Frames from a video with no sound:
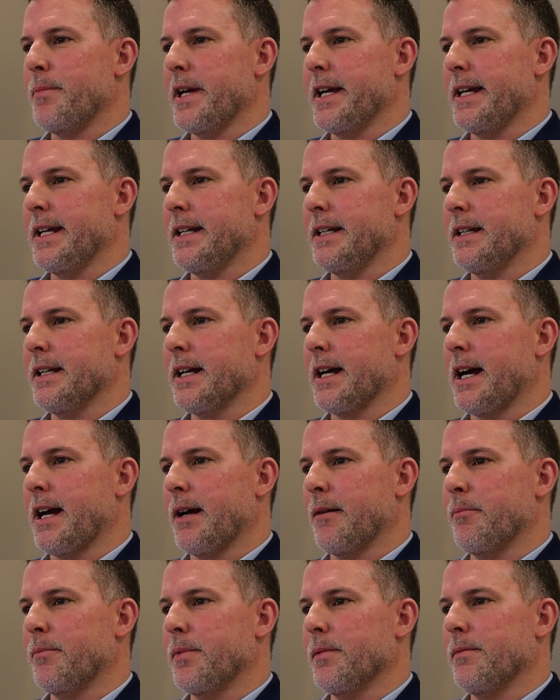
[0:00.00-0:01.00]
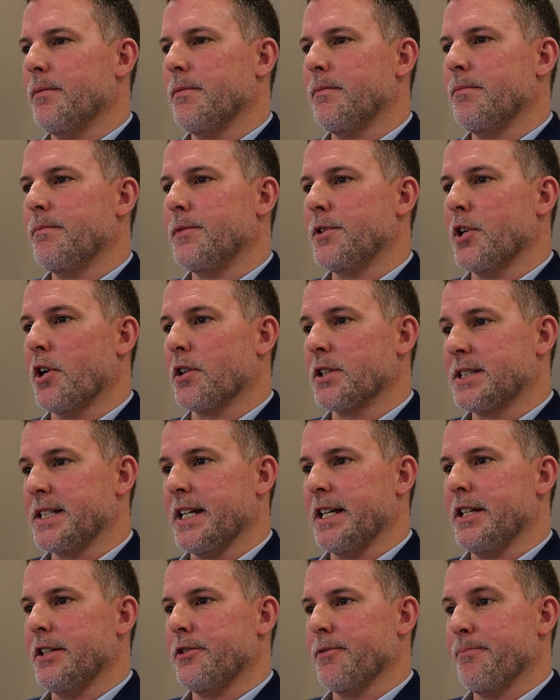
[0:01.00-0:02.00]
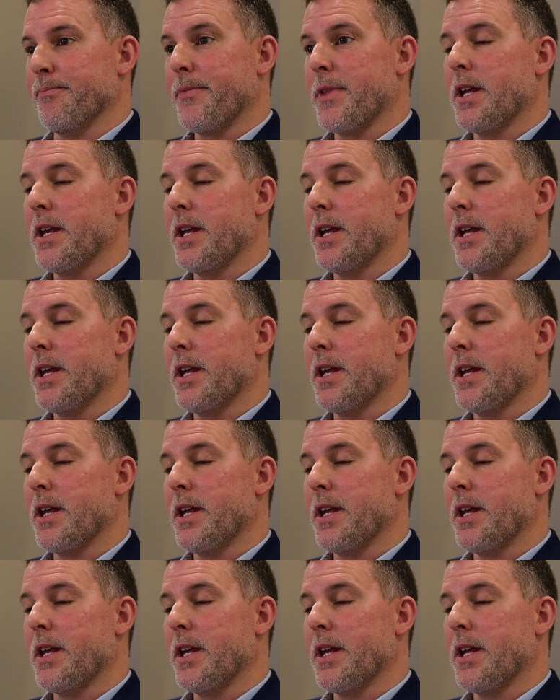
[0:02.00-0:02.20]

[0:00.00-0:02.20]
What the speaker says: been abducted